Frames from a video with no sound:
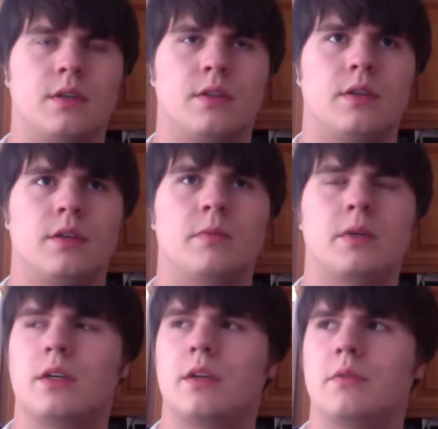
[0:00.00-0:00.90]
thing.
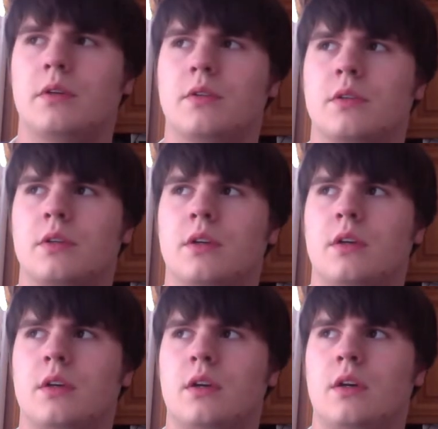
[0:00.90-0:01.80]
But anyways,
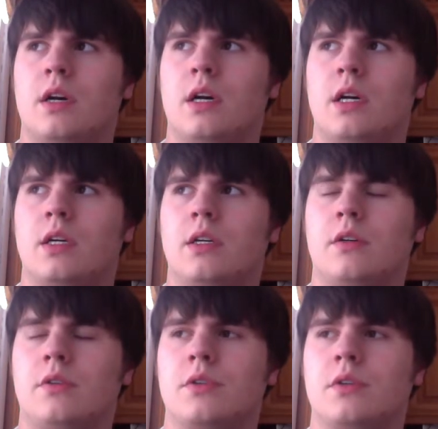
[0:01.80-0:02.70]

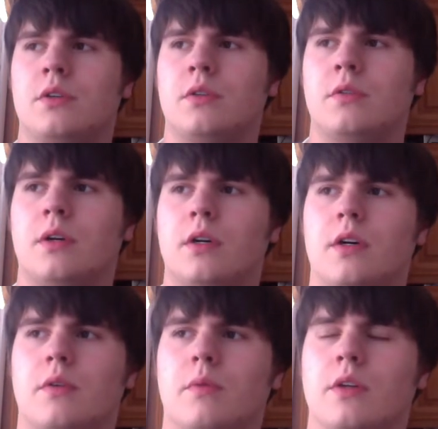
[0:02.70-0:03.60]
also
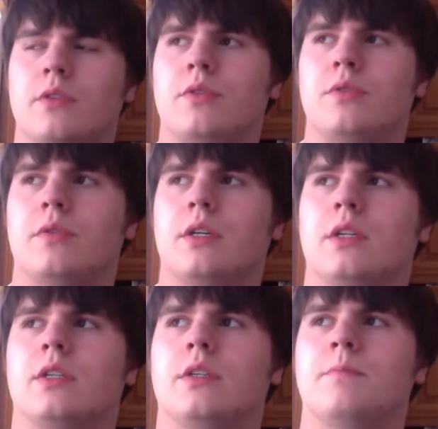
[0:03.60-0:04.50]
want
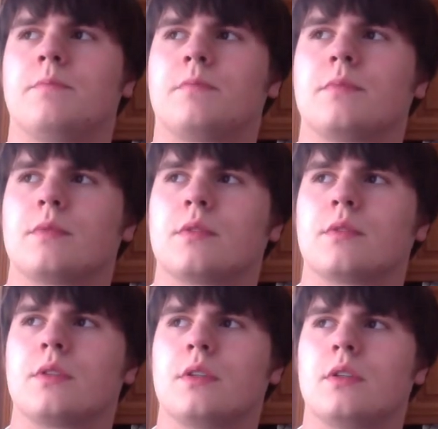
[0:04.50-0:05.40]
to
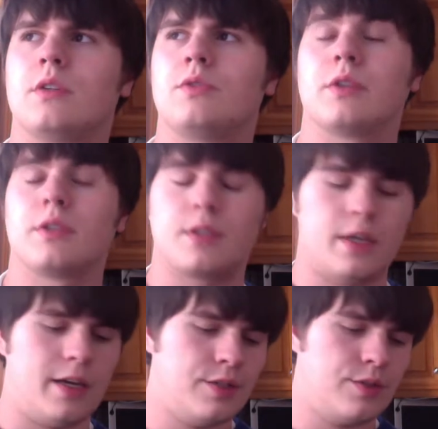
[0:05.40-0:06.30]
address
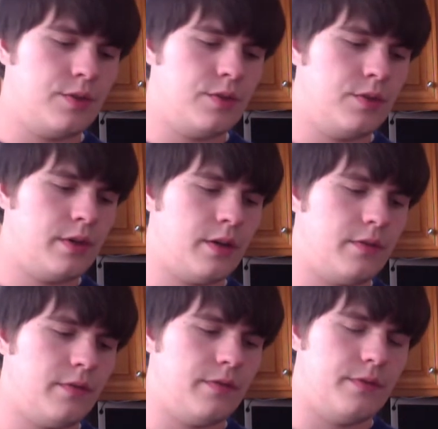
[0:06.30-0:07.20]
that. I actually do
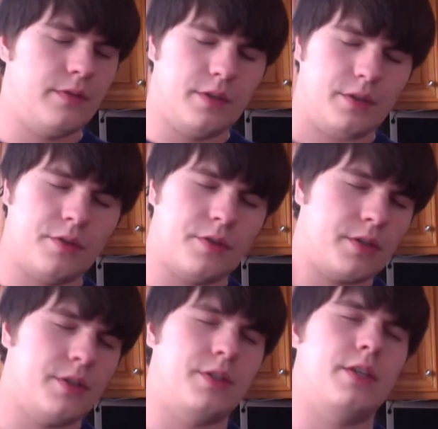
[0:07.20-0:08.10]
have, well, of course, I
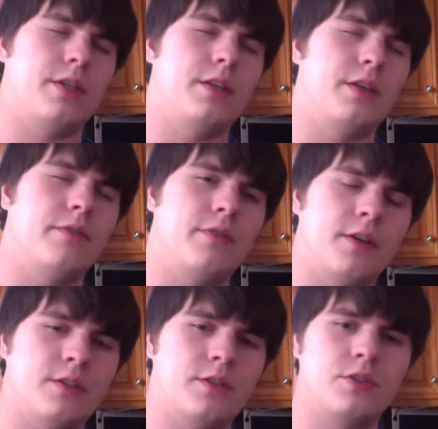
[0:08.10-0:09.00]
already said the
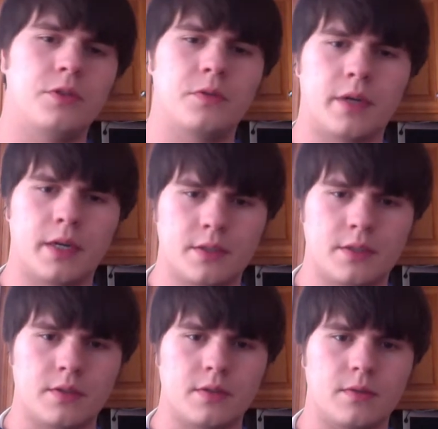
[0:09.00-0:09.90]
advanced GUI
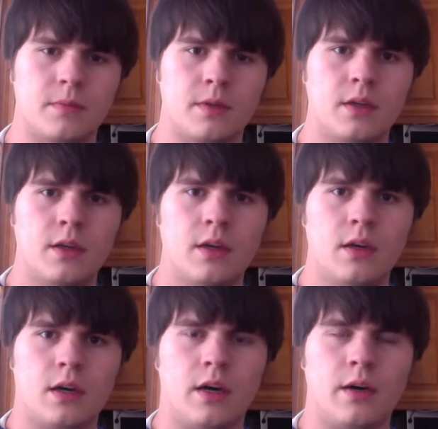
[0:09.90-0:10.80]
system.
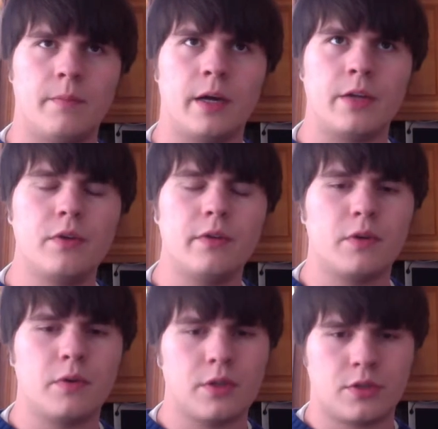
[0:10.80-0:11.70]
I do have a
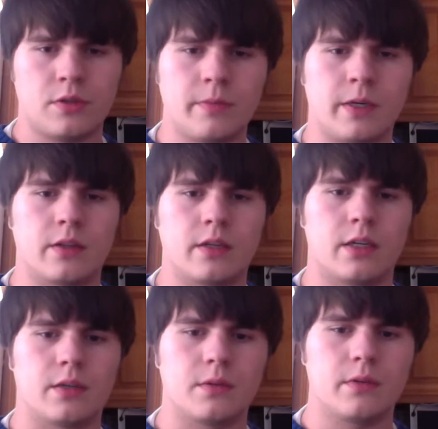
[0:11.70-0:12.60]
question about
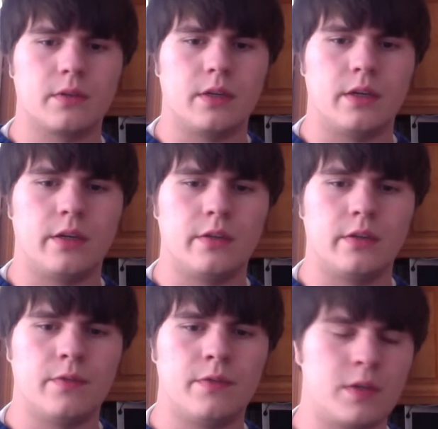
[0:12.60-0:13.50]
that, and
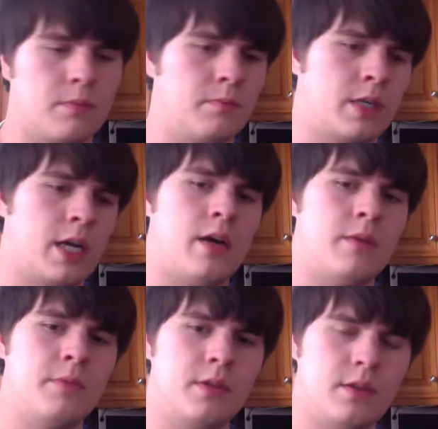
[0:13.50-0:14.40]
if you could
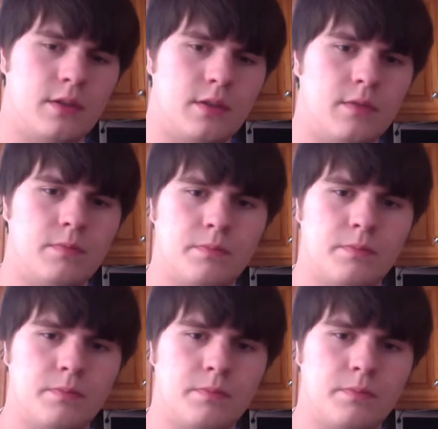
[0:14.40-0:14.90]
comment it,